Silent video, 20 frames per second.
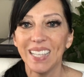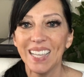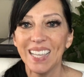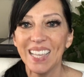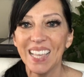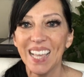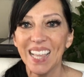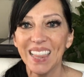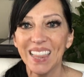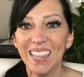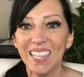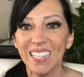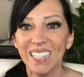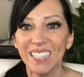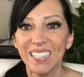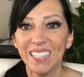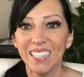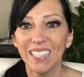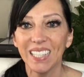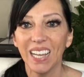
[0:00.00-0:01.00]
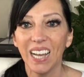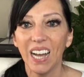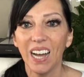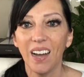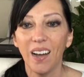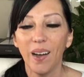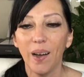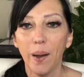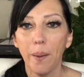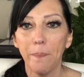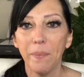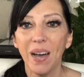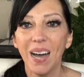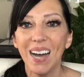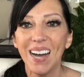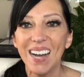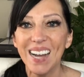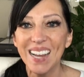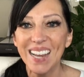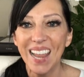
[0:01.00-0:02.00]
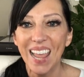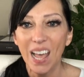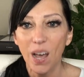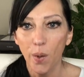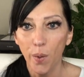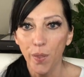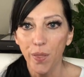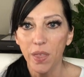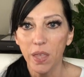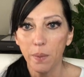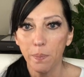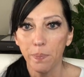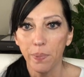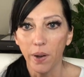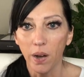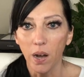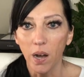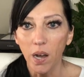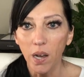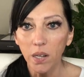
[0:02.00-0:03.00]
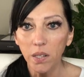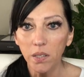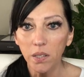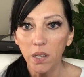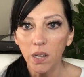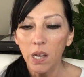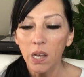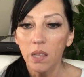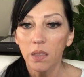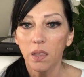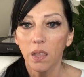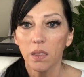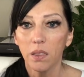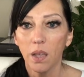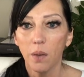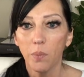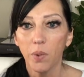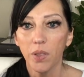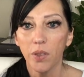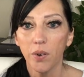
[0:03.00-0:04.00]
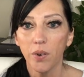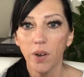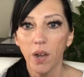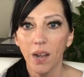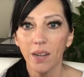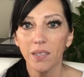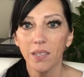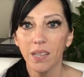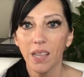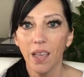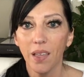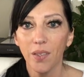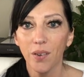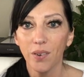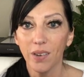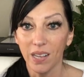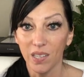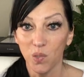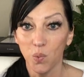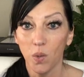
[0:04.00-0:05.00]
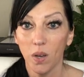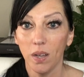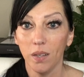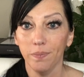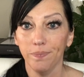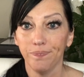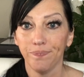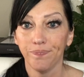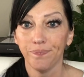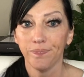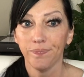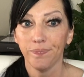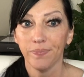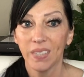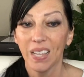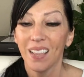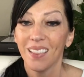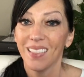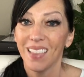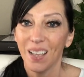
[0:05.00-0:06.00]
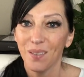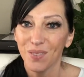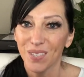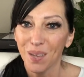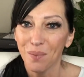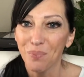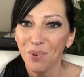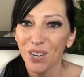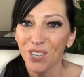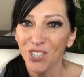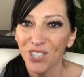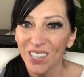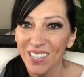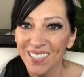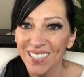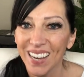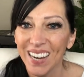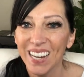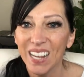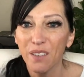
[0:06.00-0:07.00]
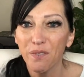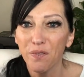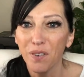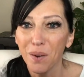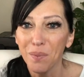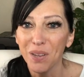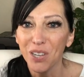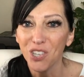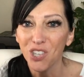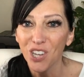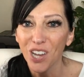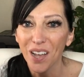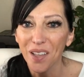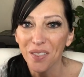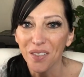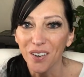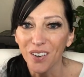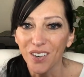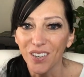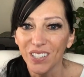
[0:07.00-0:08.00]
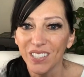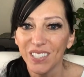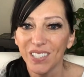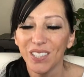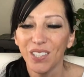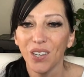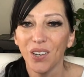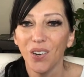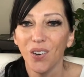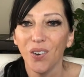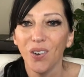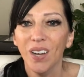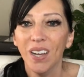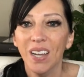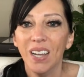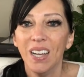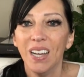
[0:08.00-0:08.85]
they get this unhealthy bond that then when they're not together, guess what? They have separation anxiety from each other. So